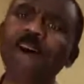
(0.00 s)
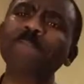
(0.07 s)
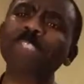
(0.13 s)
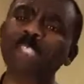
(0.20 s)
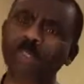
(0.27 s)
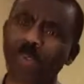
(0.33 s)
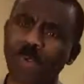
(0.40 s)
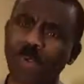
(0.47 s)
of
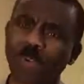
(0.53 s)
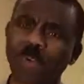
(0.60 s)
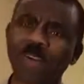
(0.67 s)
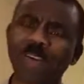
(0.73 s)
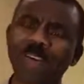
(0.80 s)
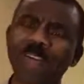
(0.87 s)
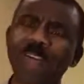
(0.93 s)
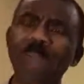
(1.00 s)

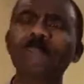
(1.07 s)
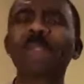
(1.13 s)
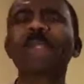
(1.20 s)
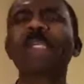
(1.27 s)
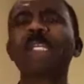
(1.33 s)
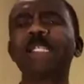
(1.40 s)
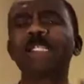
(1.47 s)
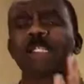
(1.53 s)
square
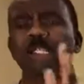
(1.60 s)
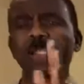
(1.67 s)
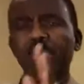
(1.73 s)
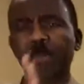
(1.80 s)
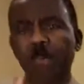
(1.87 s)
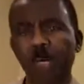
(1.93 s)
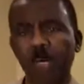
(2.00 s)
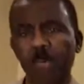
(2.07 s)
is
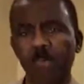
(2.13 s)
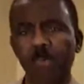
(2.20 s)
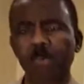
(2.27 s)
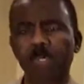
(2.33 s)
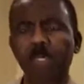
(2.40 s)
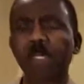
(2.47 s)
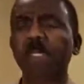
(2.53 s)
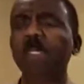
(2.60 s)
square root.